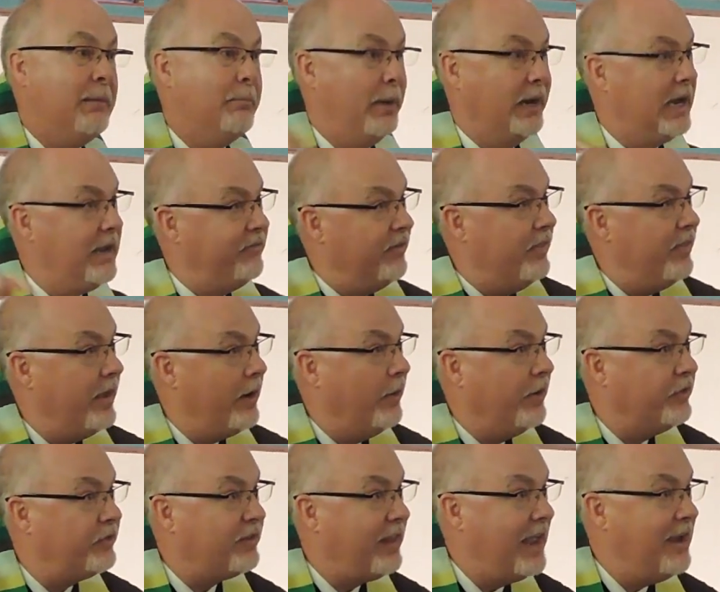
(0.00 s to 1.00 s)
But even there
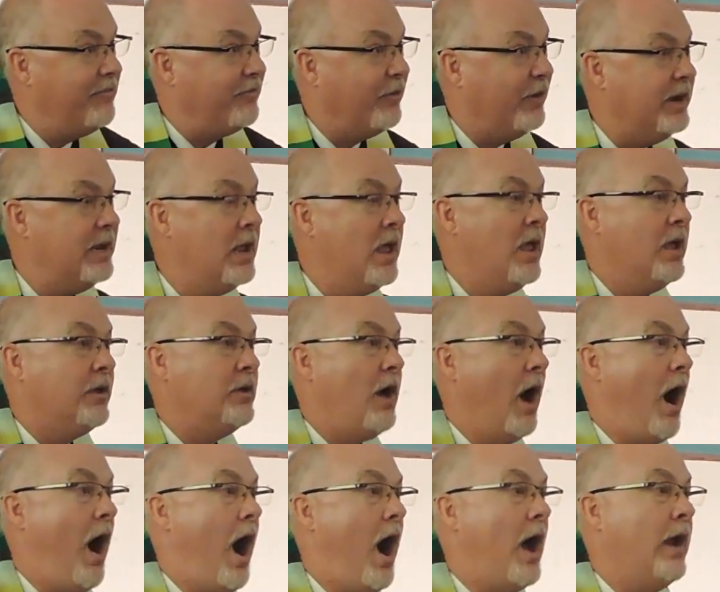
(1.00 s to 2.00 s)
in slavery,
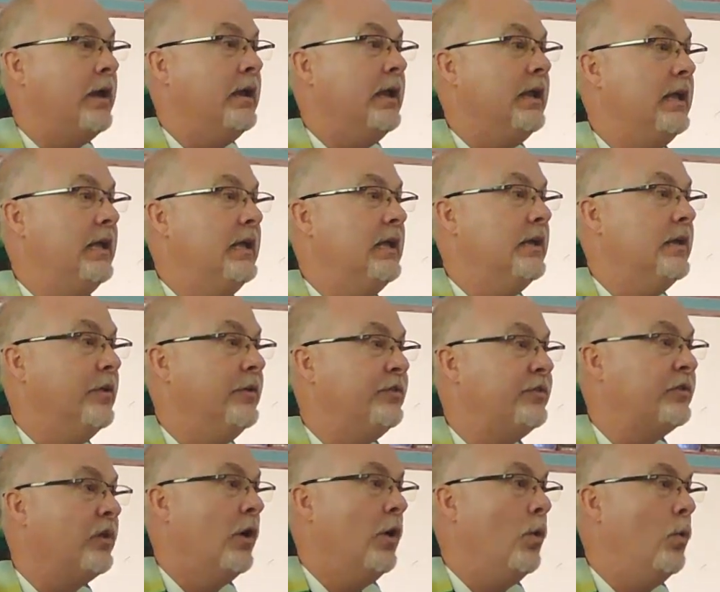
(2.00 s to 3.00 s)
God
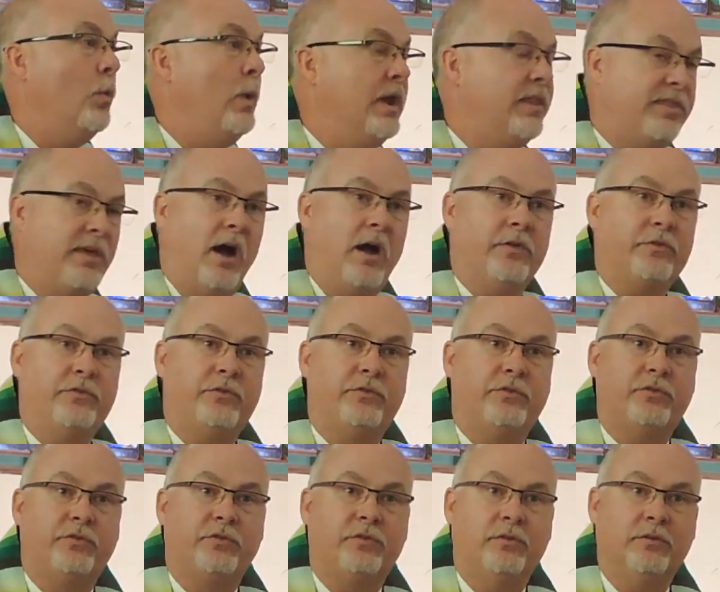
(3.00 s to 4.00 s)
is with
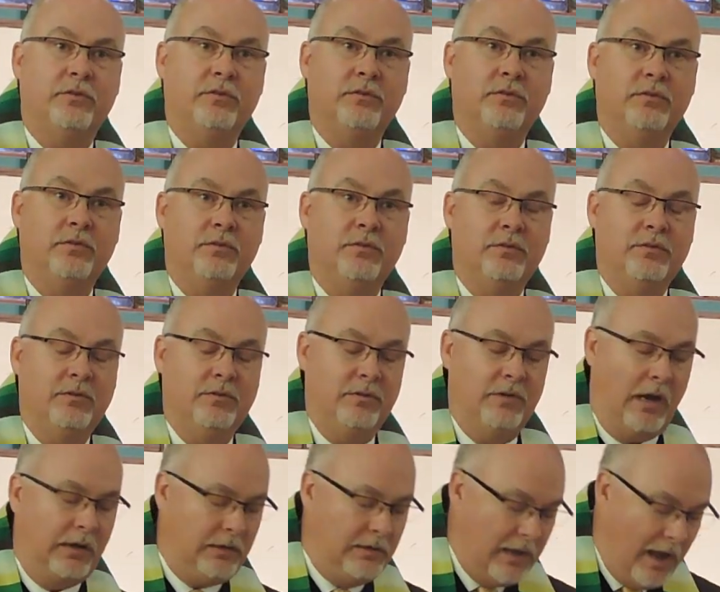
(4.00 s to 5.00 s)
us.
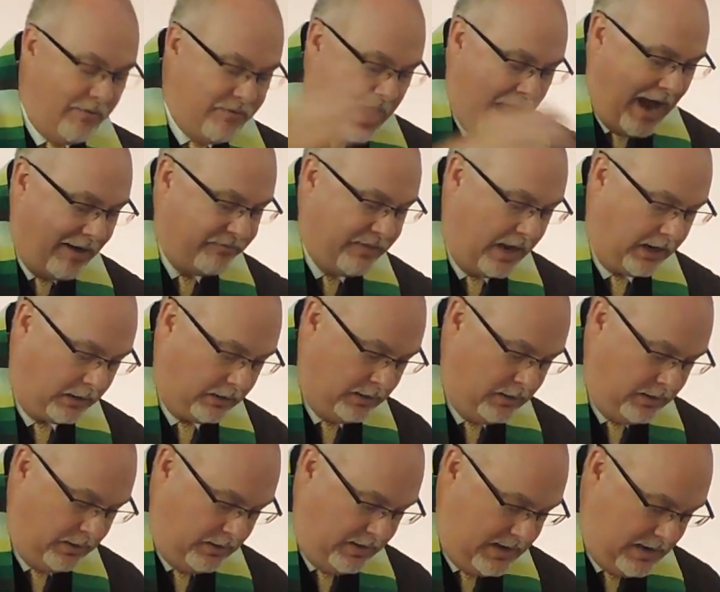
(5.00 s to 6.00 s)
I'd love to have
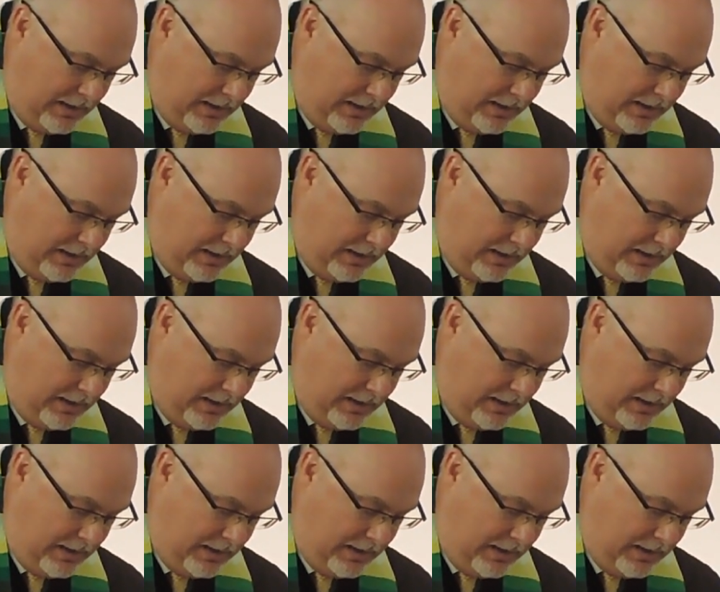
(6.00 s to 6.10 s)
that